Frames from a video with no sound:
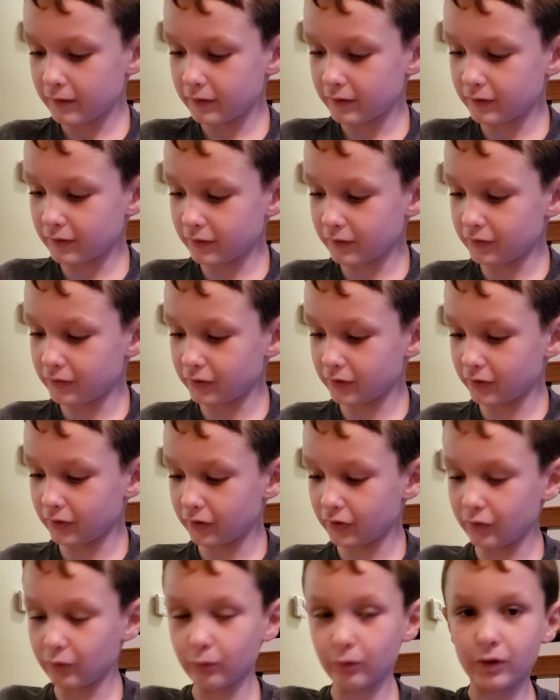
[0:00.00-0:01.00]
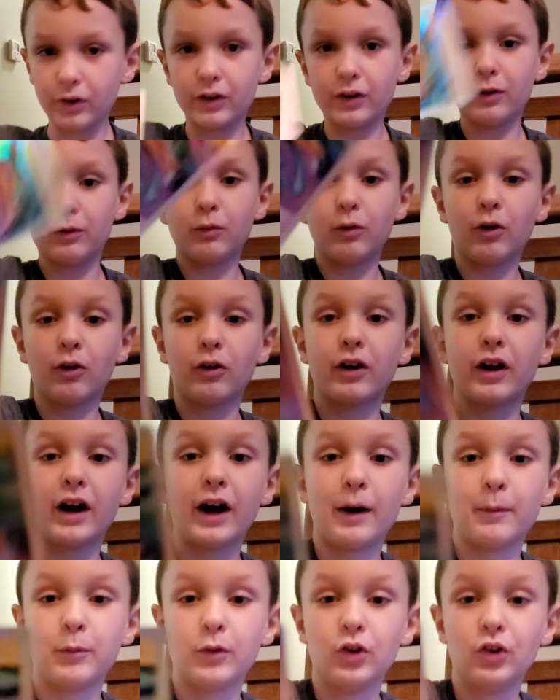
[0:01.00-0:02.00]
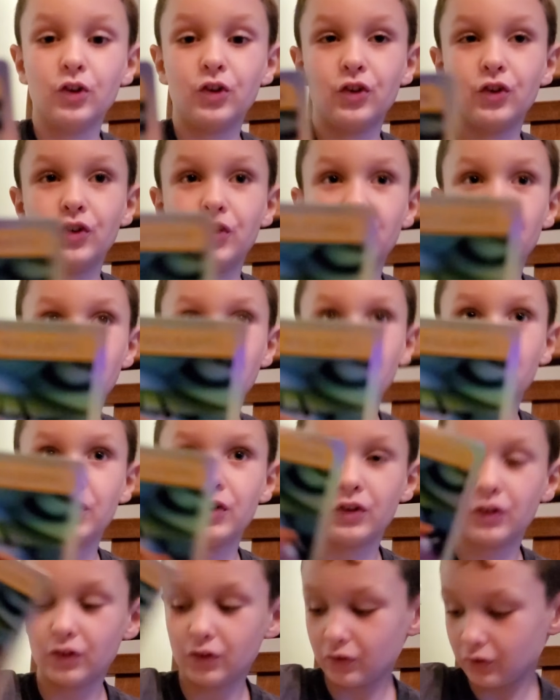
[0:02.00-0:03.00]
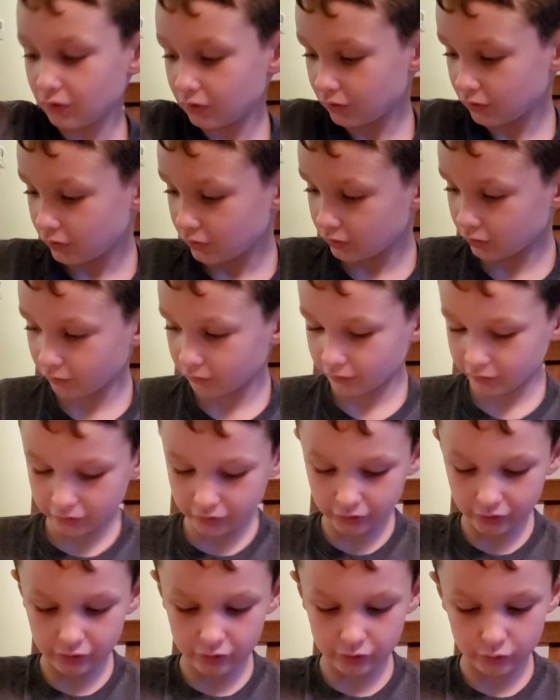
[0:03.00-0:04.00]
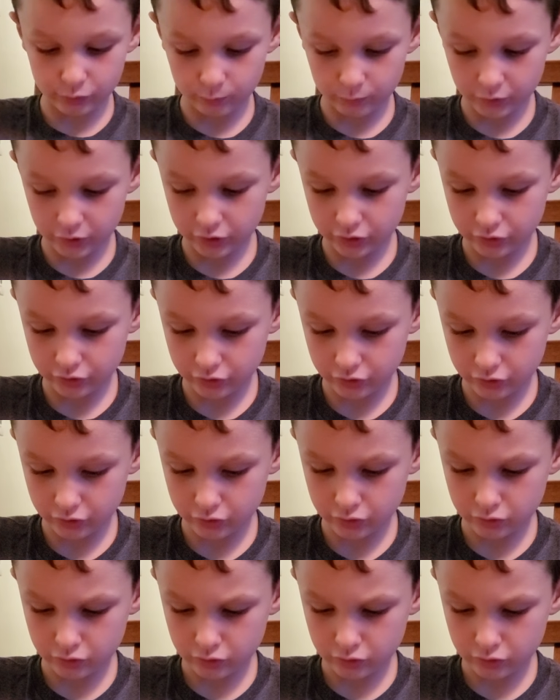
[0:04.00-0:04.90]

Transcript: This is one of all Kappa's. You already sounded your menu.